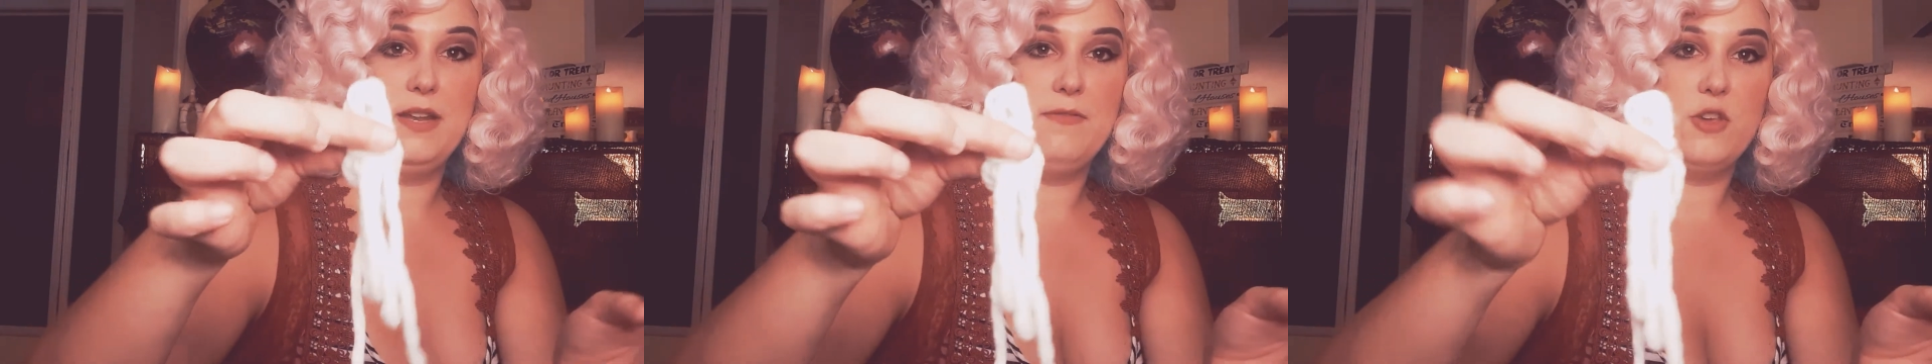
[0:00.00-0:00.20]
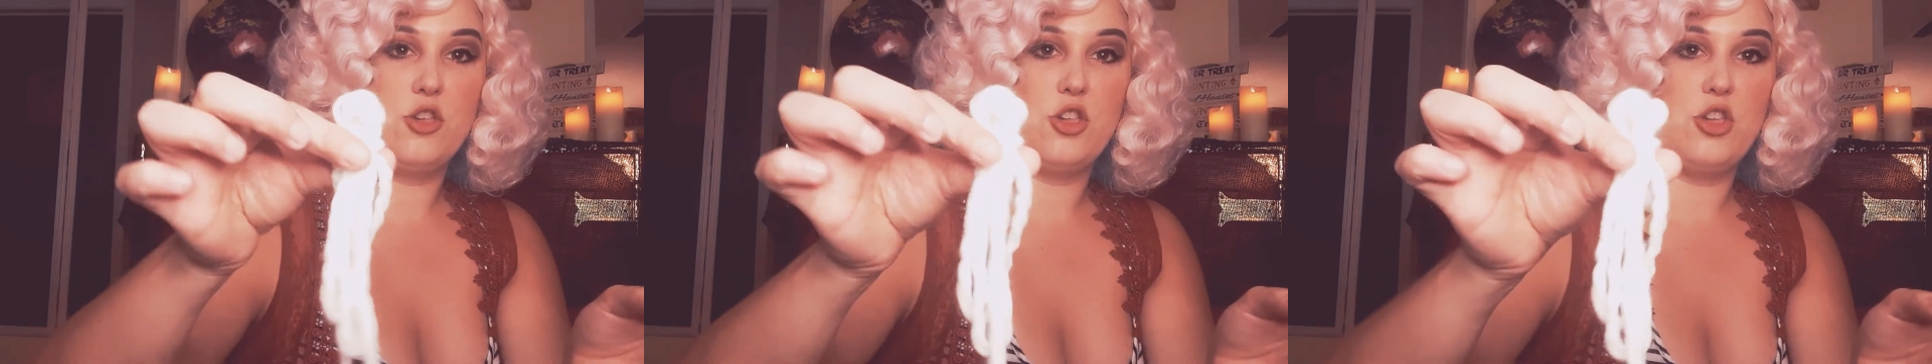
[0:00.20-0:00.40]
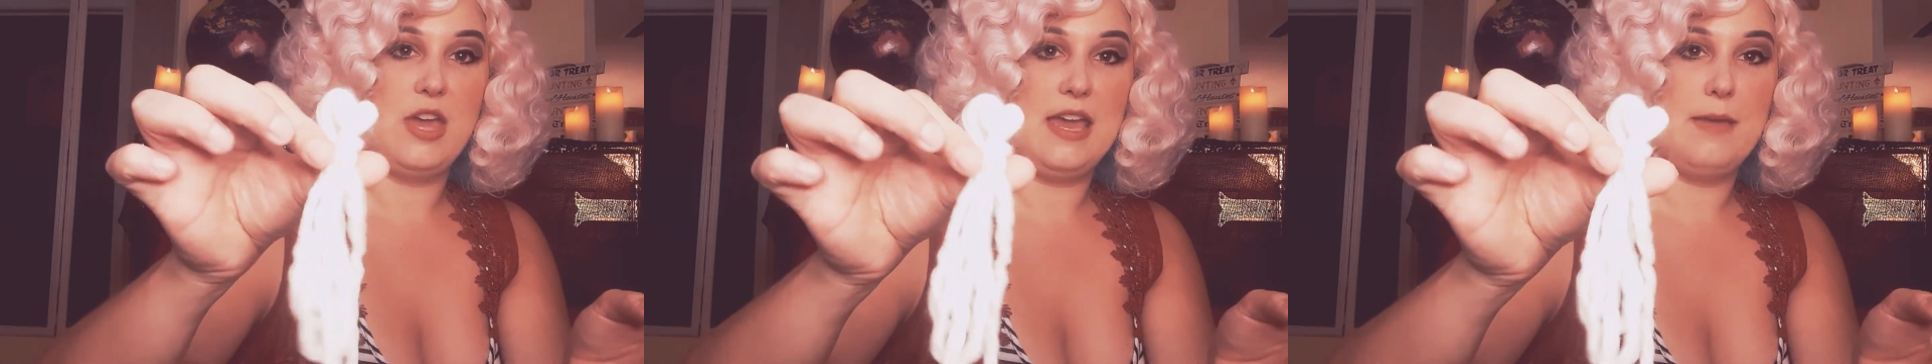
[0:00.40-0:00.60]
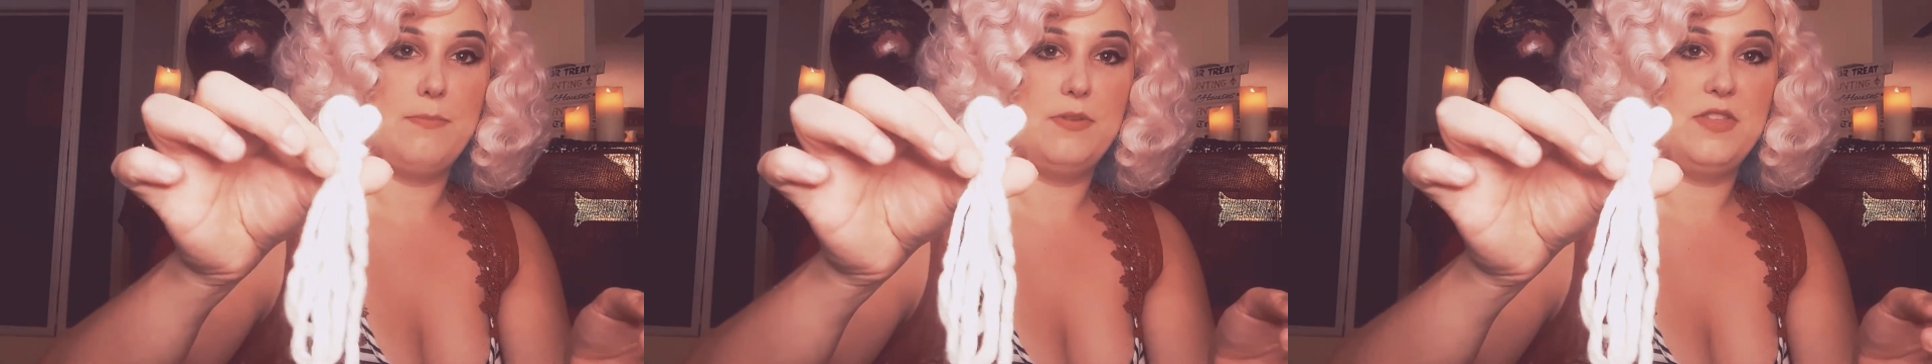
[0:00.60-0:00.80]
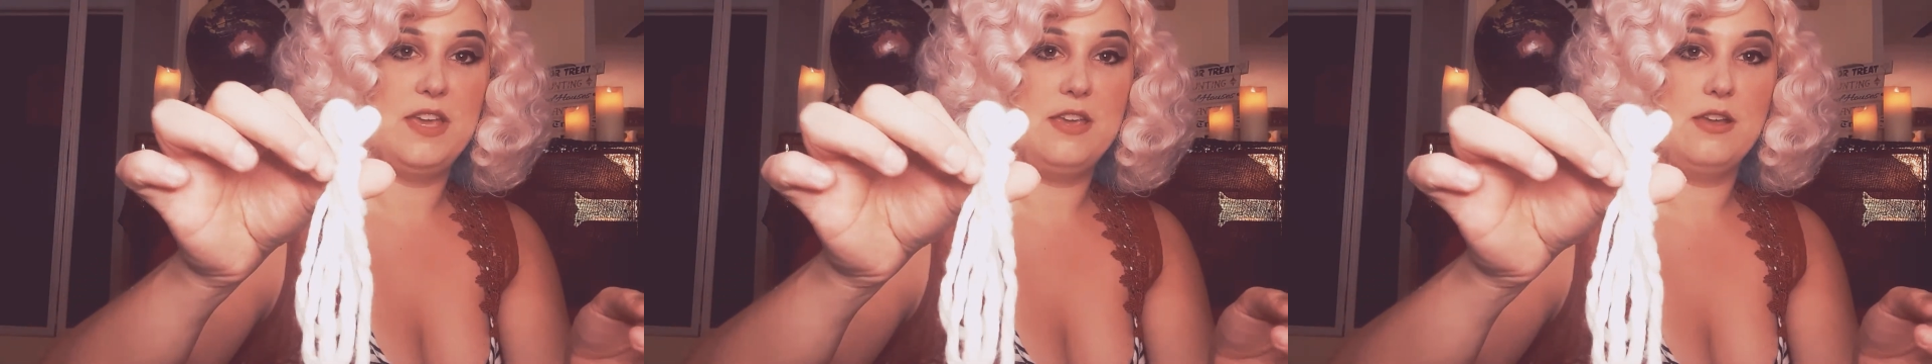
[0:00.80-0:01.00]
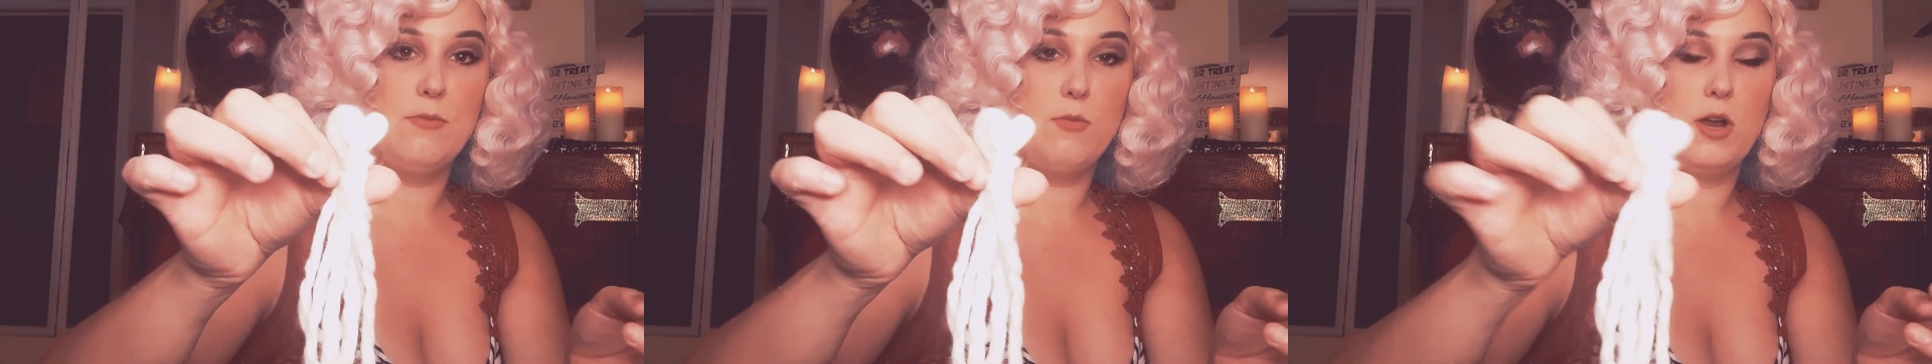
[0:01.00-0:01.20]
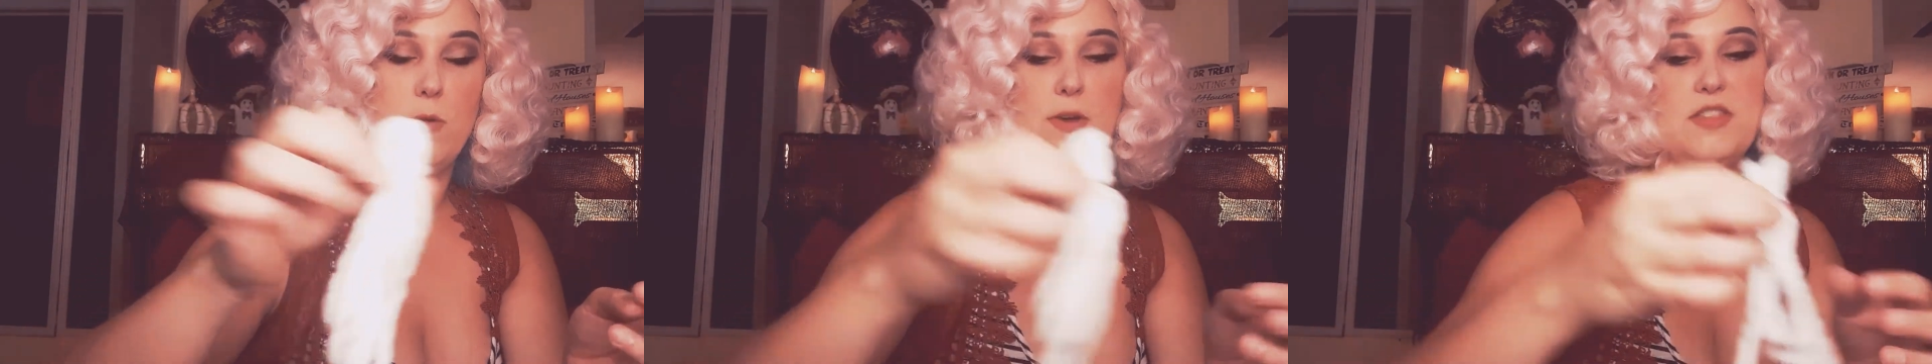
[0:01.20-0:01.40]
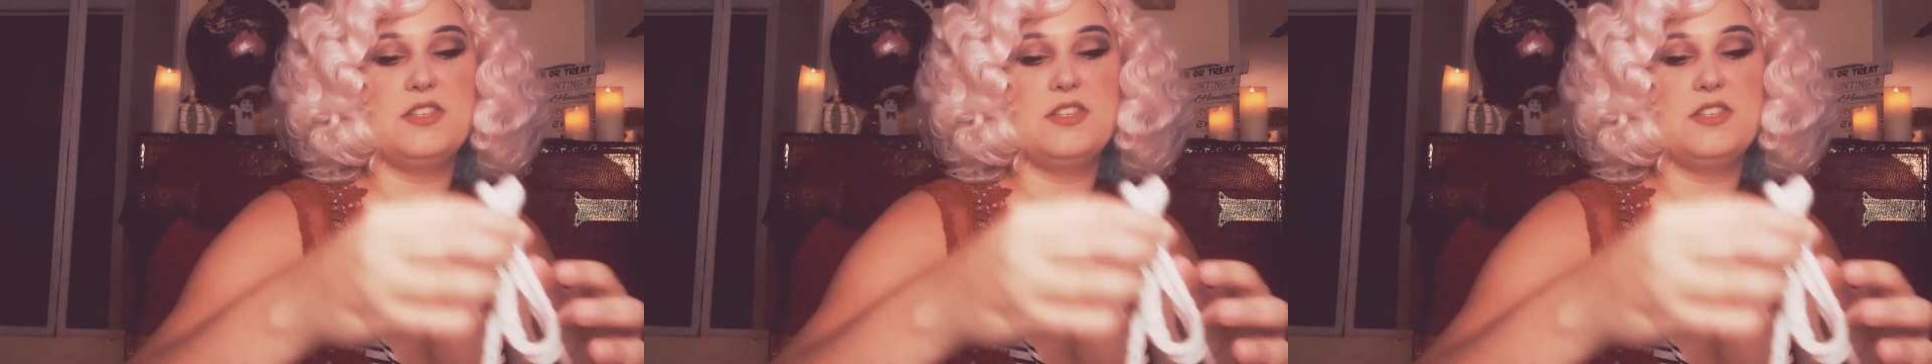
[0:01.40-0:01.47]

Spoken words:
of a shape that you can work with.